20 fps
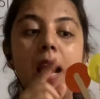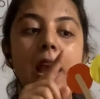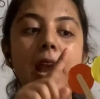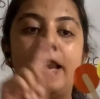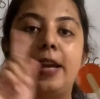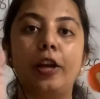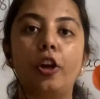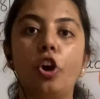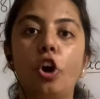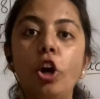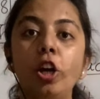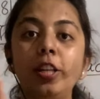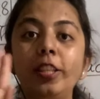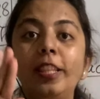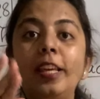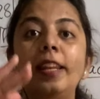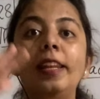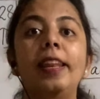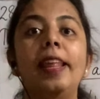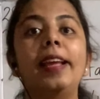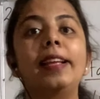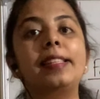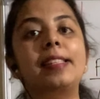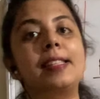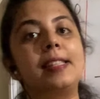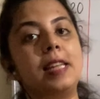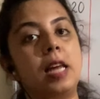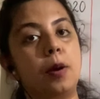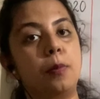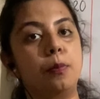I got the
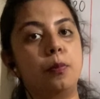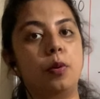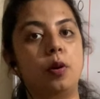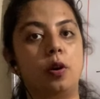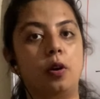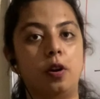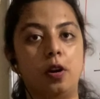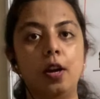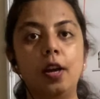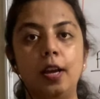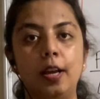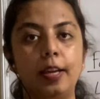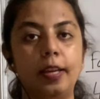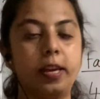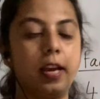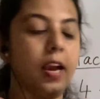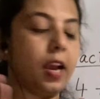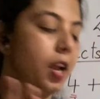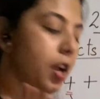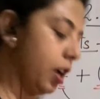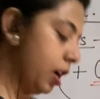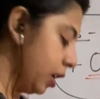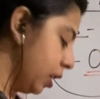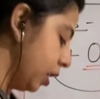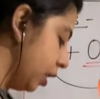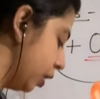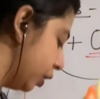next number. Yeah.